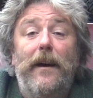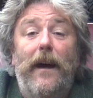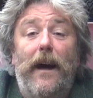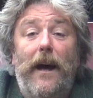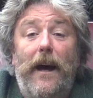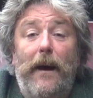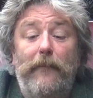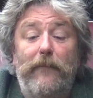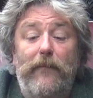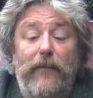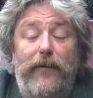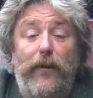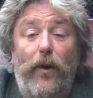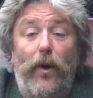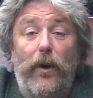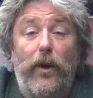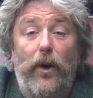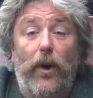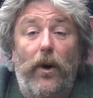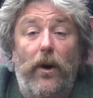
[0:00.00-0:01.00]
um,
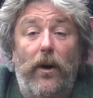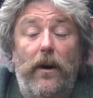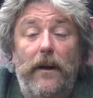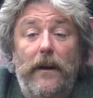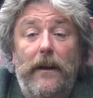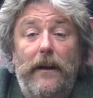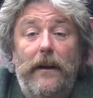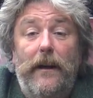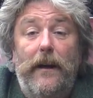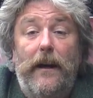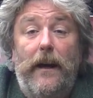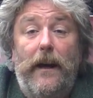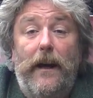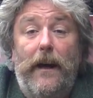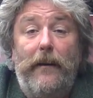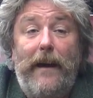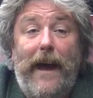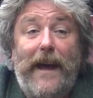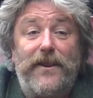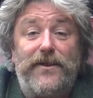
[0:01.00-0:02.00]
for your
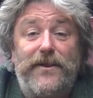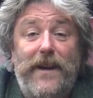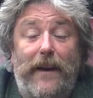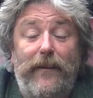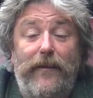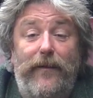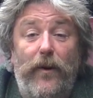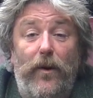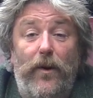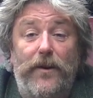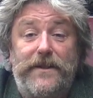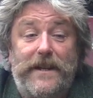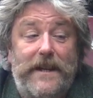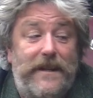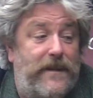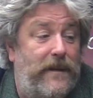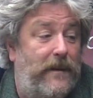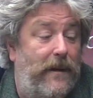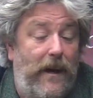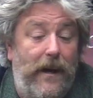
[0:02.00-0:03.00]
uh, X J
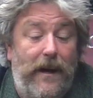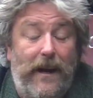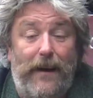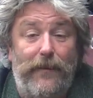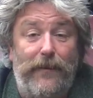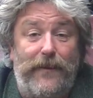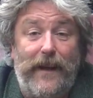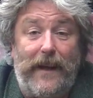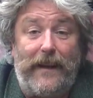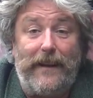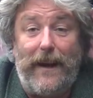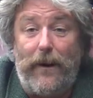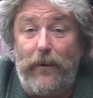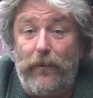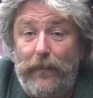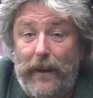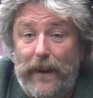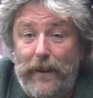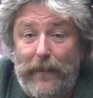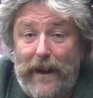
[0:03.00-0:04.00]
forties, and I think that
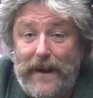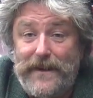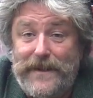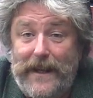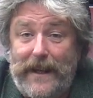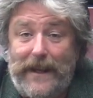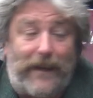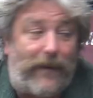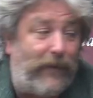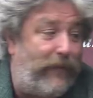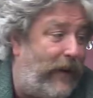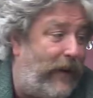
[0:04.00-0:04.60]
would be the best thing you can